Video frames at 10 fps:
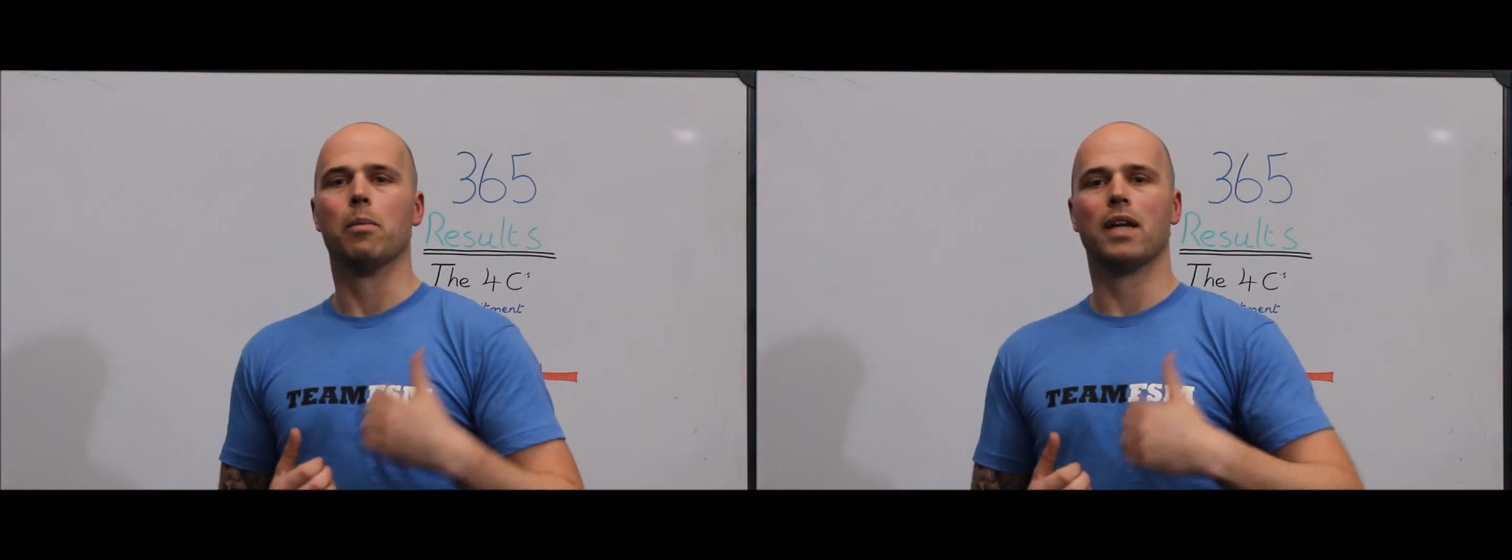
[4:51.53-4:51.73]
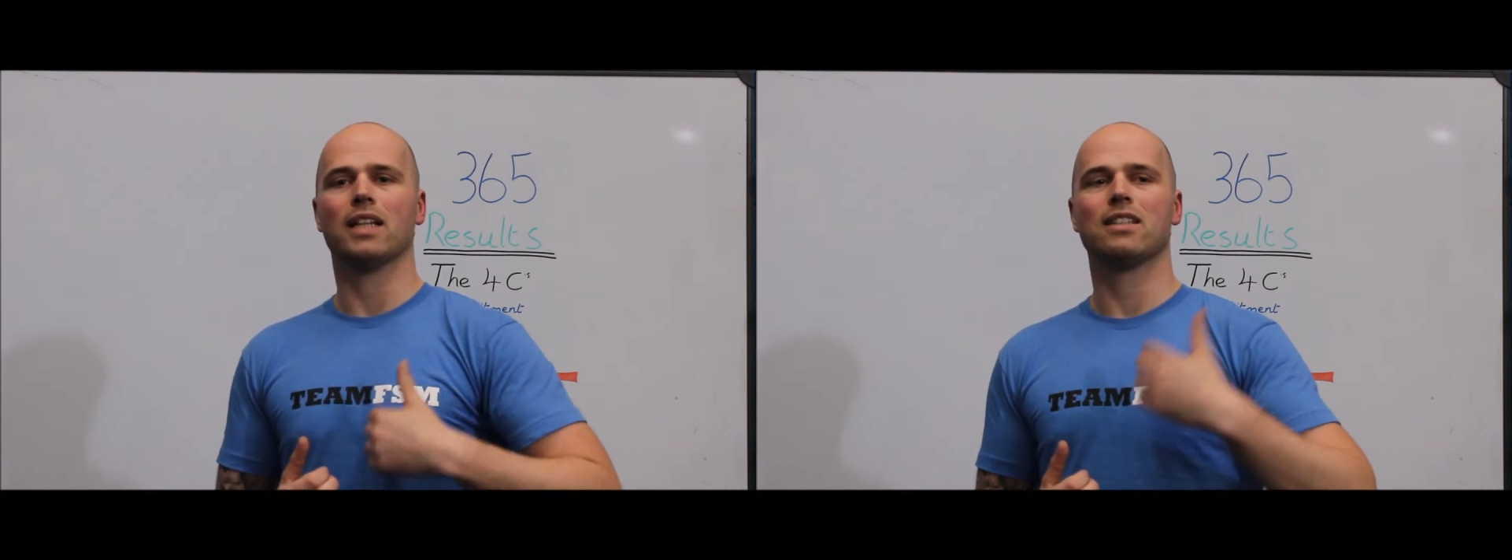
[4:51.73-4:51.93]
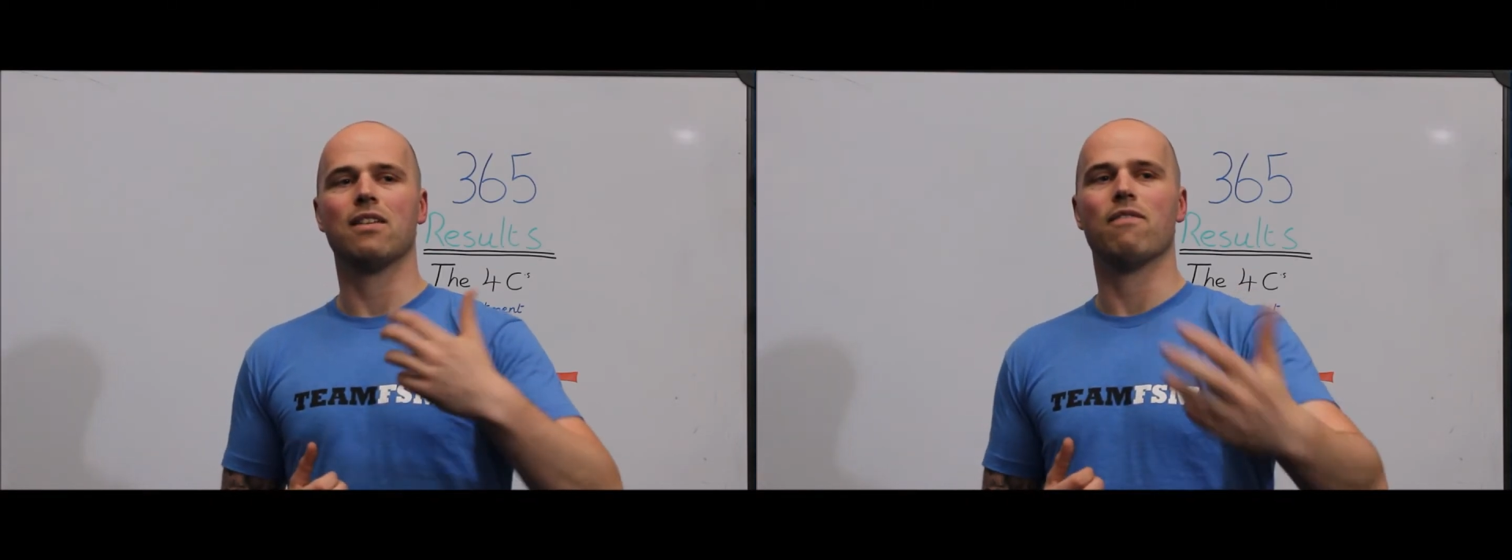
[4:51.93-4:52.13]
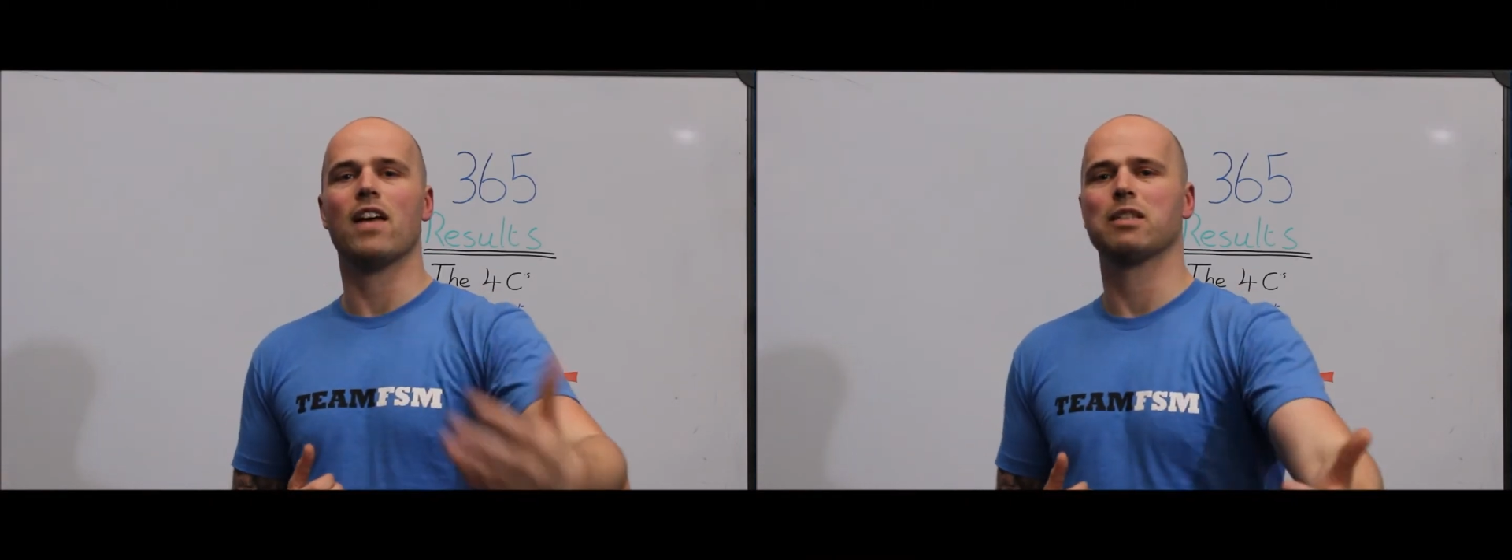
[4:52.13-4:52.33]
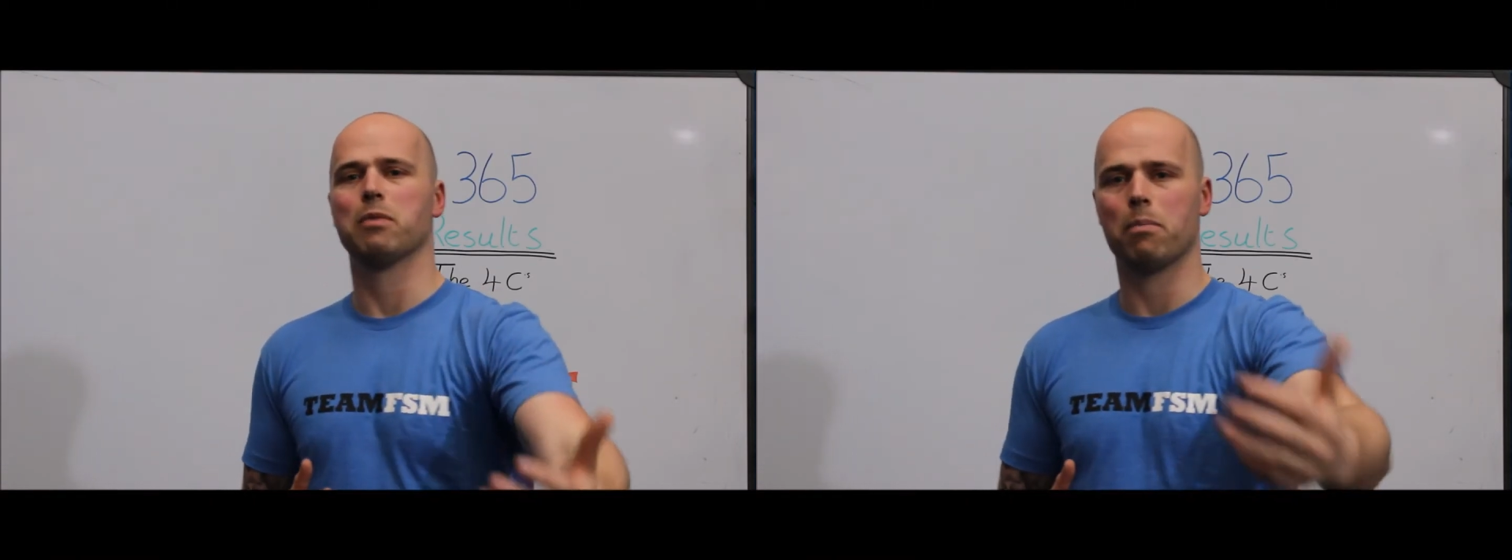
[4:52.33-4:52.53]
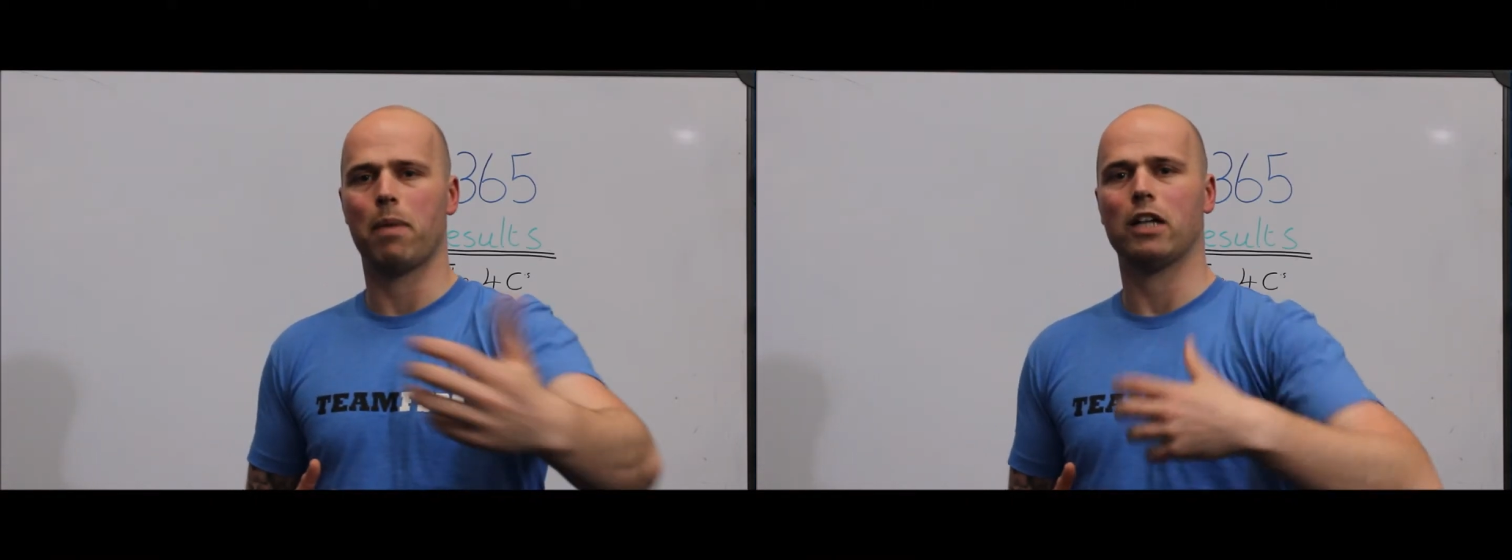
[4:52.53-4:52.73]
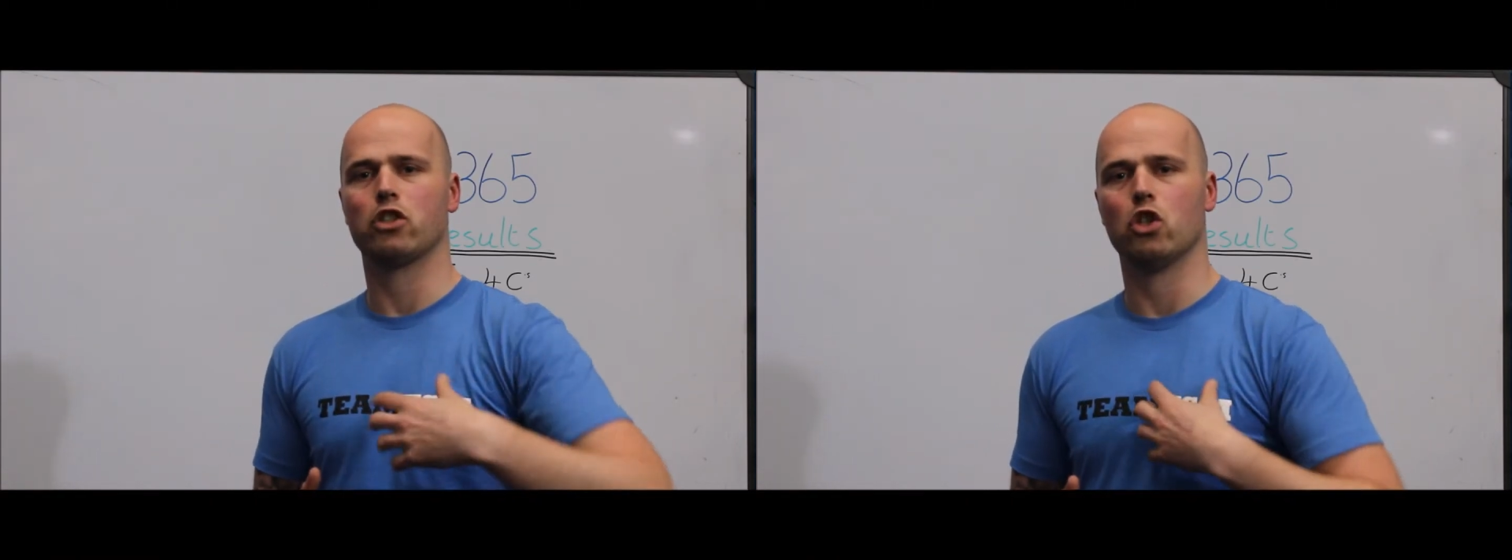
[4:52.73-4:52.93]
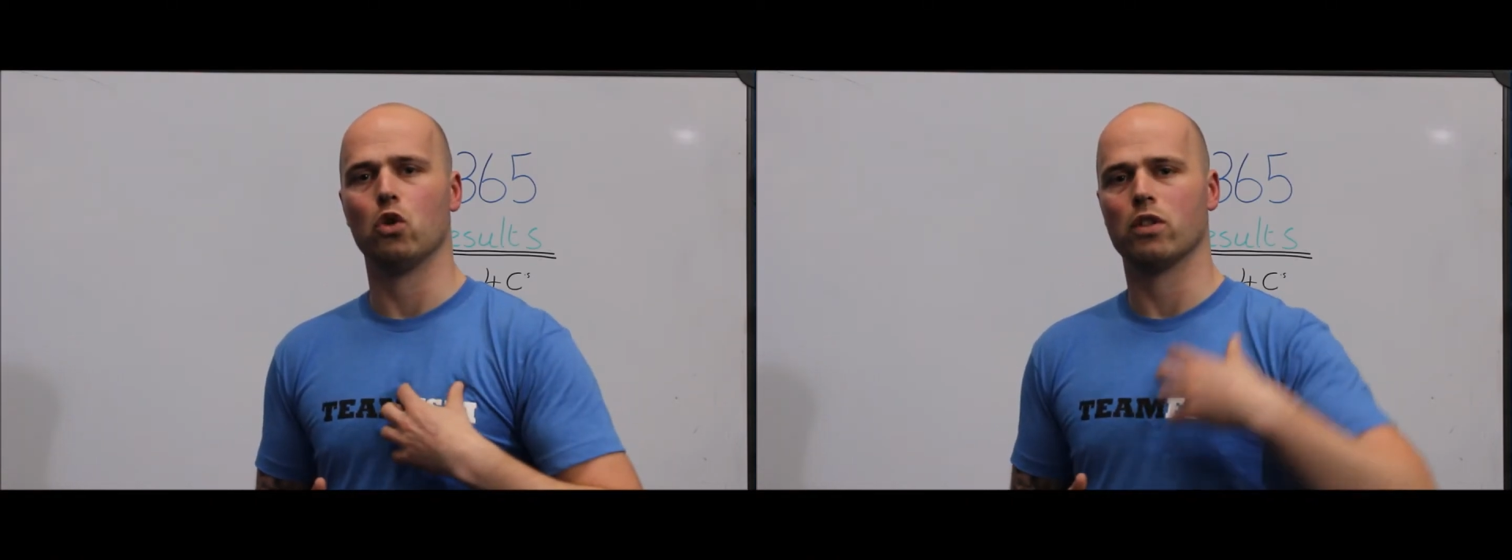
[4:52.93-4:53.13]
but that's an investment back to